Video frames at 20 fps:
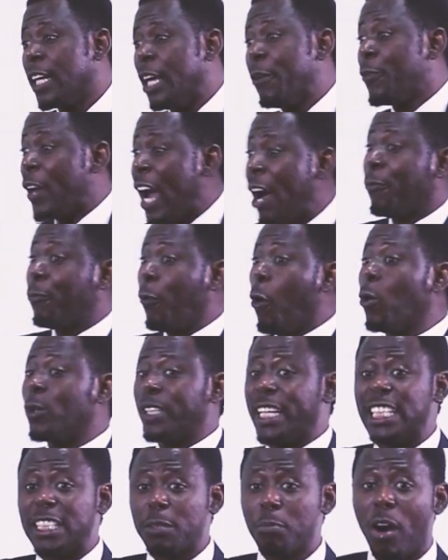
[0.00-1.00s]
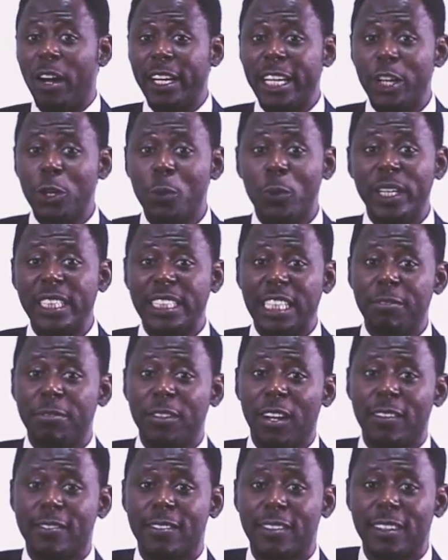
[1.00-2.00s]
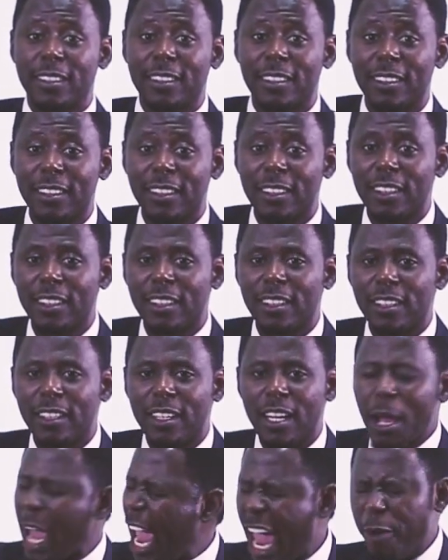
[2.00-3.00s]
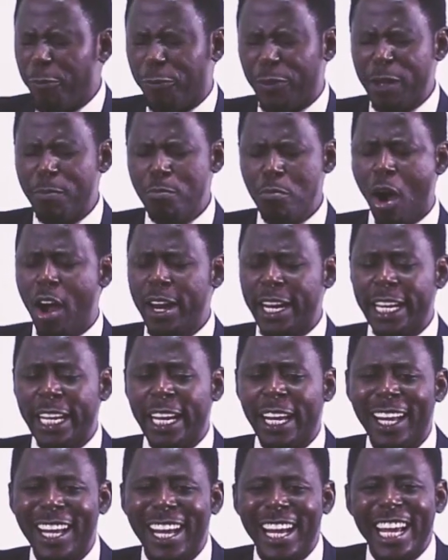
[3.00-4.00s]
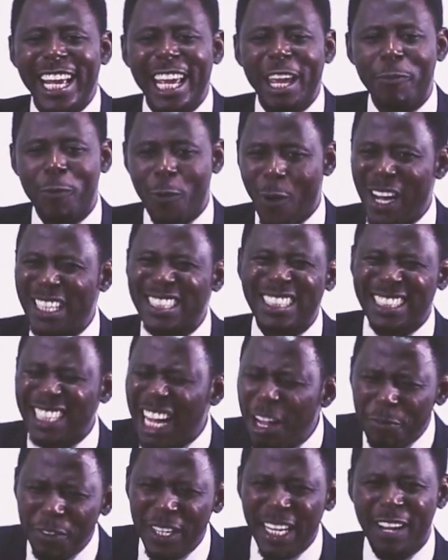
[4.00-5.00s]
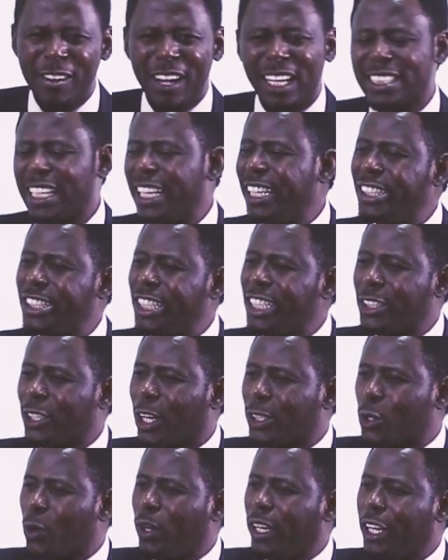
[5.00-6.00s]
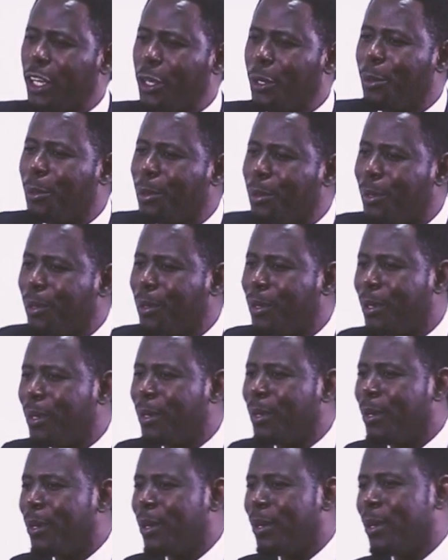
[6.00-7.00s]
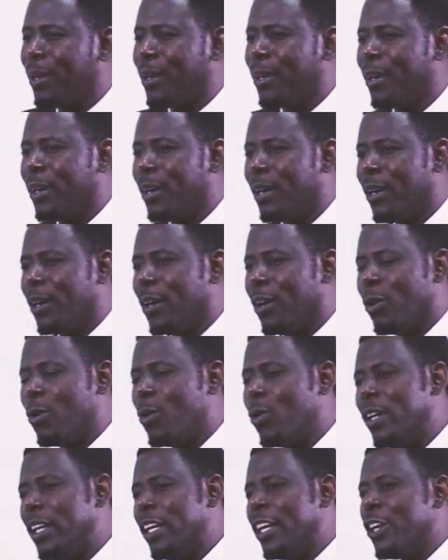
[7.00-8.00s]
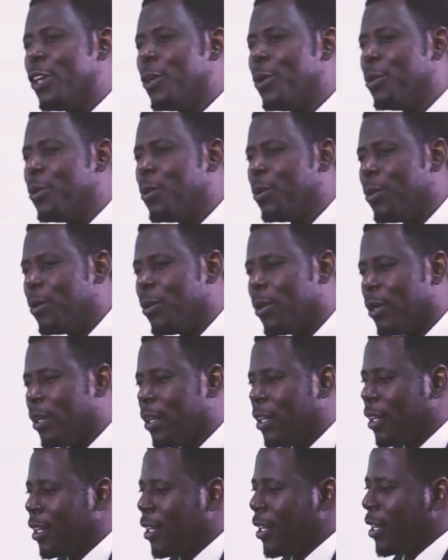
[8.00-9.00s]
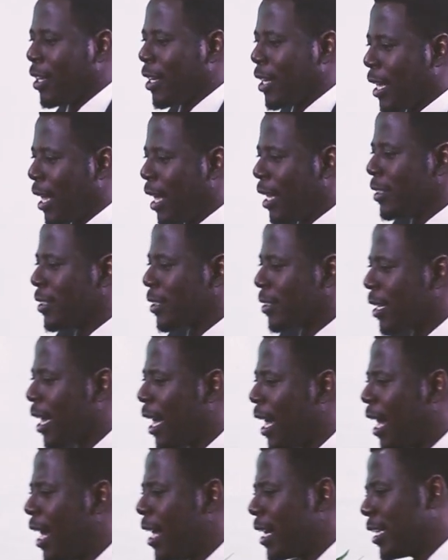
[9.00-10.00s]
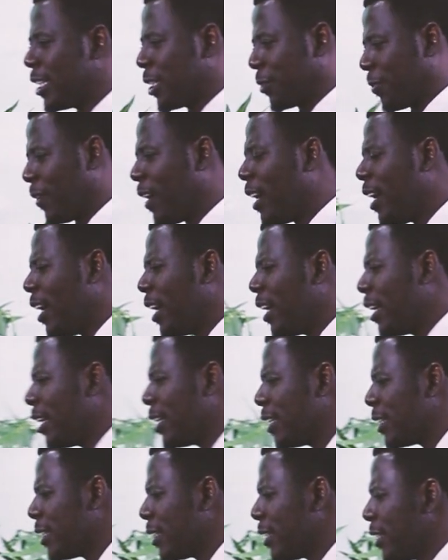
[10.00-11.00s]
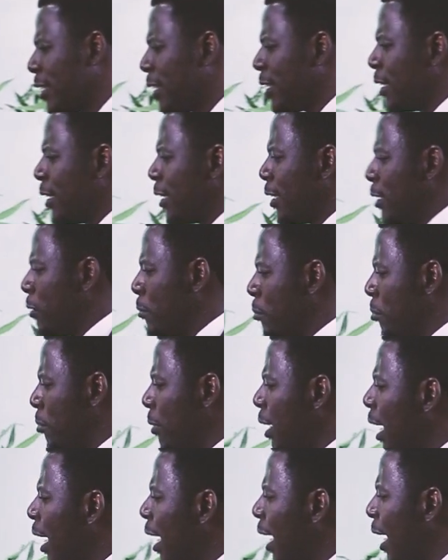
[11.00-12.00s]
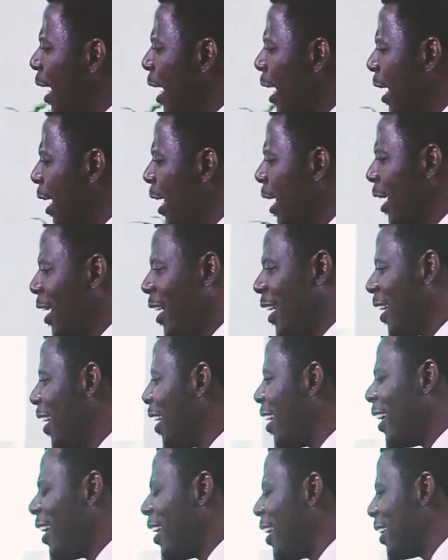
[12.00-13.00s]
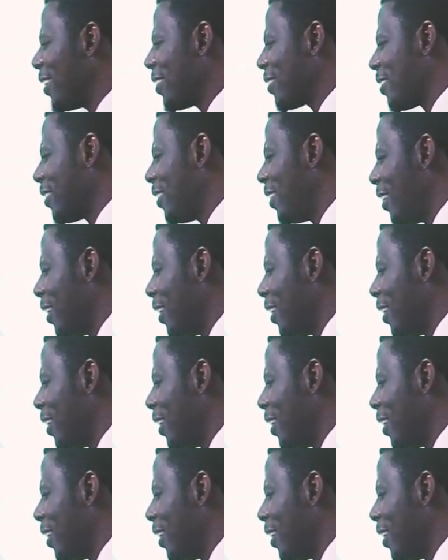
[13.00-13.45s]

If you are full this morning, you will receive nothing. Every morning, uh, if you are starving and you are saying, Jesus, only you. Only you can satisfy my heart.